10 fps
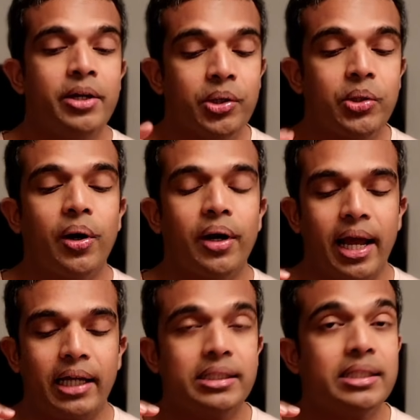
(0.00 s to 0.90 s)
do not
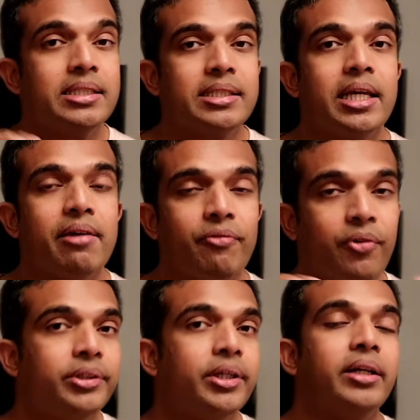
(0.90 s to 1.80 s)
actually save
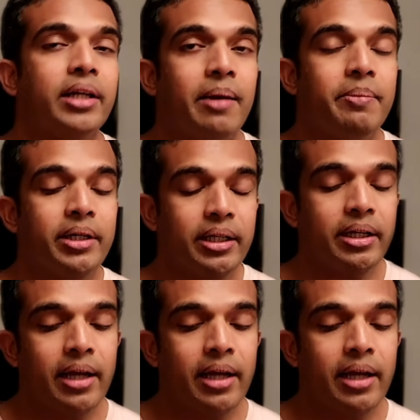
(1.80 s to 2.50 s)
for their retirement.